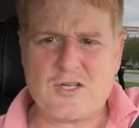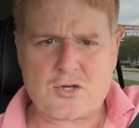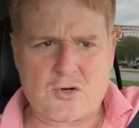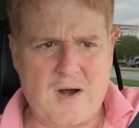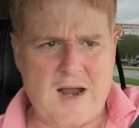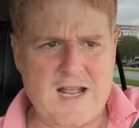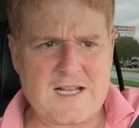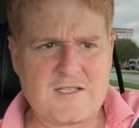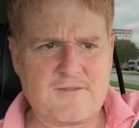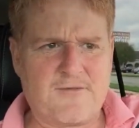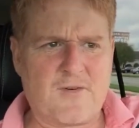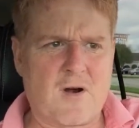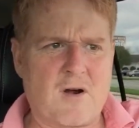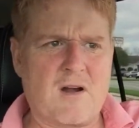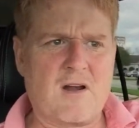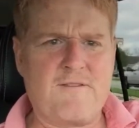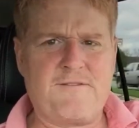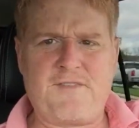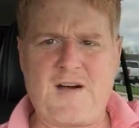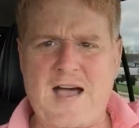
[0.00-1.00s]

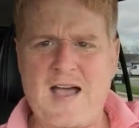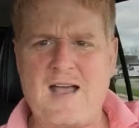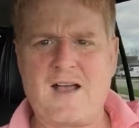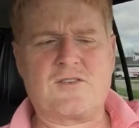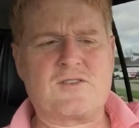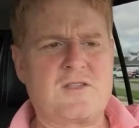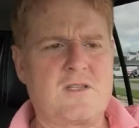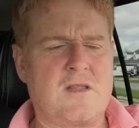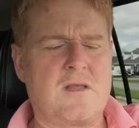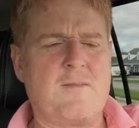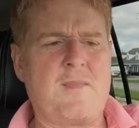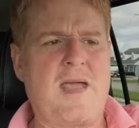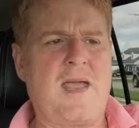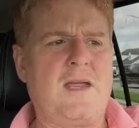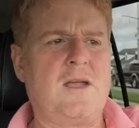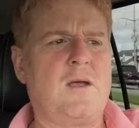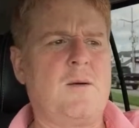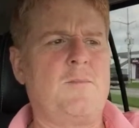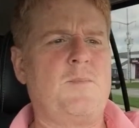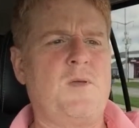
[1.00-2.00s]
transferring files to the
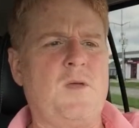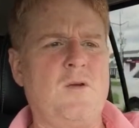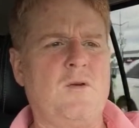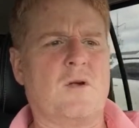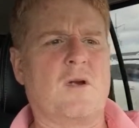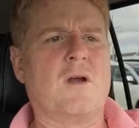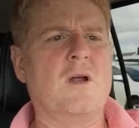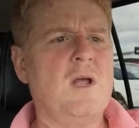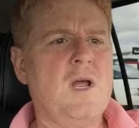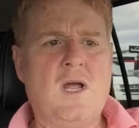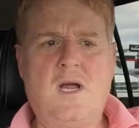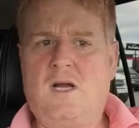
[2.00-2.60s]
main computer.